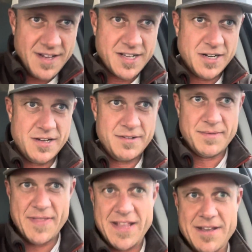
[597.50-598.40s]

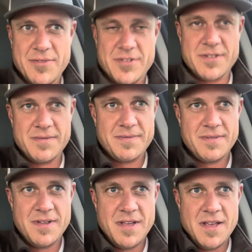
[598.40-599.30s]
called, I think it was
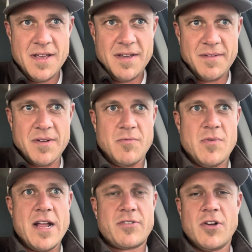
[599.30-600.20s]

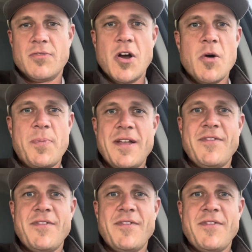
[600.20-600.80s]
White Crow roping